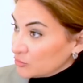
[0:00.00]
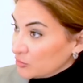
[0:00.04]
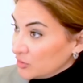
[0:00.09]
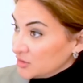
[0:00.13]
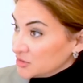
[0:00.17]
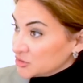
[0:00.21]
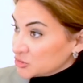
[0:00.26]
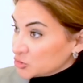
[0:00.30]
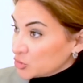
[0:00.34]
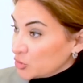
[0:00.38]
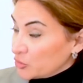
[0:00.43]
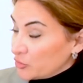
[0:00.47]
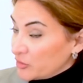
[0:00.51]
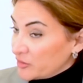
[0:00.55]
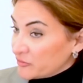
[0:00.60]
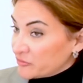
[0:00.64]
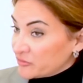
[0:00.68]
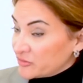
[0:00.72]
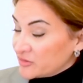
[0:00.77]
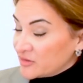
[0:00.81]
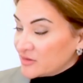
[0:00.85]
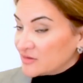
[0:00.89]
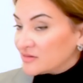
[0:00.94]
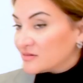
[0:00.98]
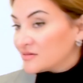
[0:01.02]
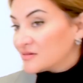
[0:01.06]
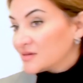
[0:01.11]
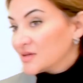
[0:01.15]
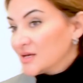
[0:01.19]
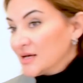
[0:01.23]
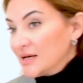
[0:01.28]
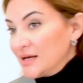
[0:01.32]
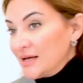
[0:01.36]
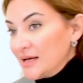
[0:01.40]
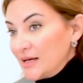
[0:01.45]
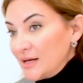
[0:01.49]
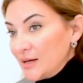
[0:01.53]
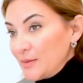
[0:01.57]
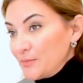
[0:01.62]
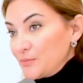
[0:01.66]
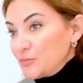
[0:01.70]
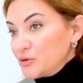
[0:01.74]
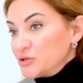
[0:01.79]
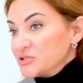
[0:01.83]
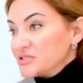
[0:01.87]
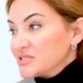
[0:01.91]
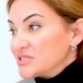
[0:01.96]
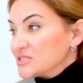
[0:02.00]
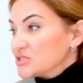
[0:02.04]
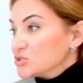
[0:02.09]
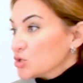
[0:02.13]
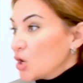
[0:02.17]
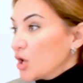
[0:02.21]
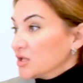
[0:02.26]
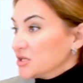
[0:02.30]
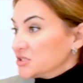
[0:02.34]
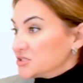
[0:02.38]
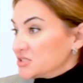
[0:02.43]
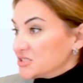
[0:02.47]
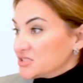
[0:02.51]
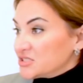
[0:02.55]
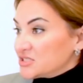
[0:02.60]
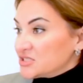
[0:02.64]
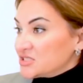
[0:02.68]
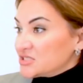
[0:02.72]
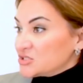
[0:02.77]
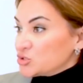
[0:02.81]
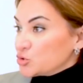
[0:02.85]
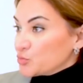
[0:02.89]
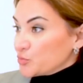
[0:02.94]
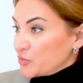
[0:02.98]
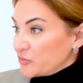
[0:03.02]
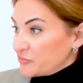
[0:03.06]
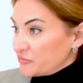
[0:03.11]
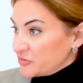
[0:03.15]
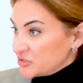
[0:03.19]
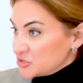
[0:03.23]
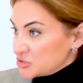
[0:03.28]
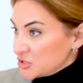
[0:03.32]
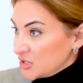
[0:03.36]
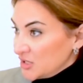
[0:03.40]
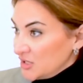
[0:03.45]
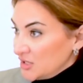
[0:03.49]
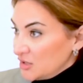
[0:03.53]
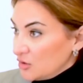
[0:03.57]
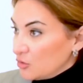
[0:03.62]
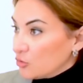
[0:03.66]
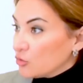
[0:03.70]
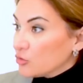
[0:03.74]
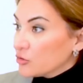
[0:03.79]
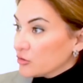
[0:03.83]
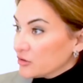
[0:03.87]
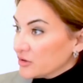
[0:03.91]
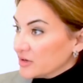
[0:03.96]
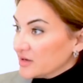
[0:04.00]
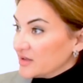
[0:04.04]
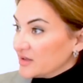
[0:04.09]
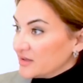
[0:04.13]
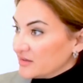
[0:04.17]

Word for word: will show if this person's knowledge is superficial or